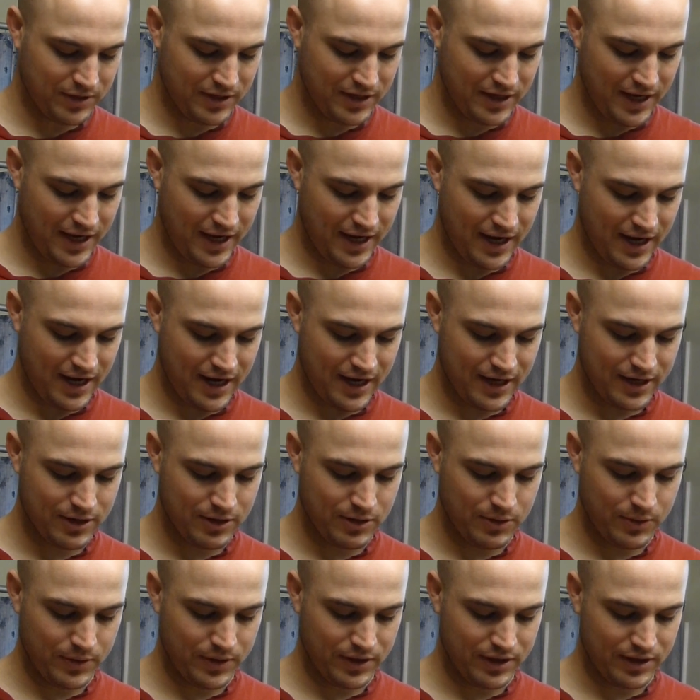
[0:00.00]
today, I'd
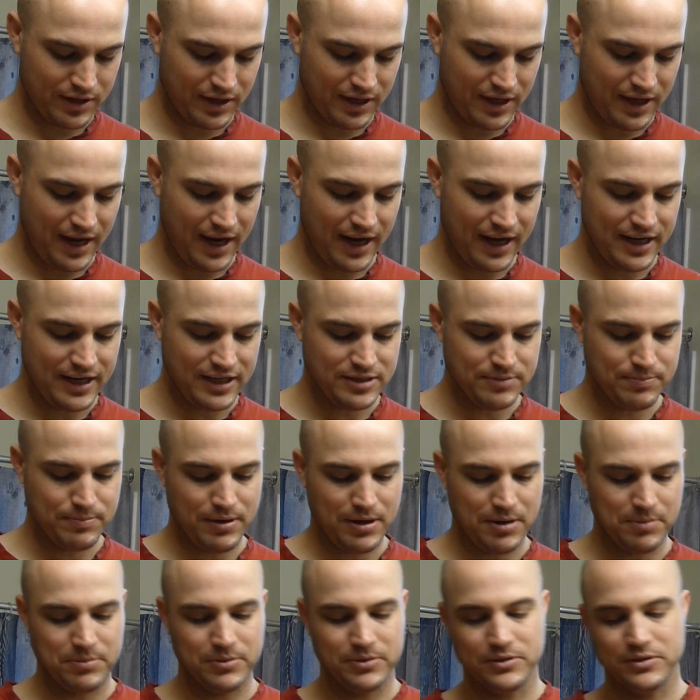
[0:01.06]
go with Caties
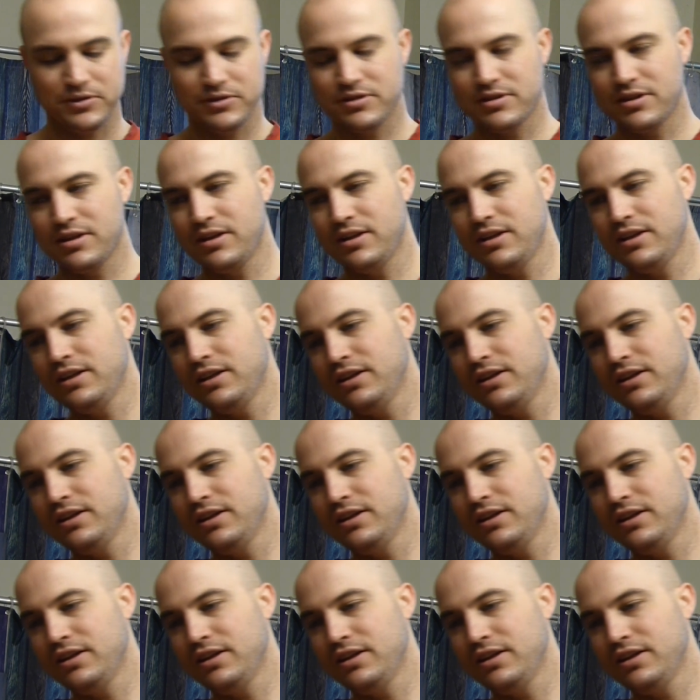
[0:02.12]
Bubbles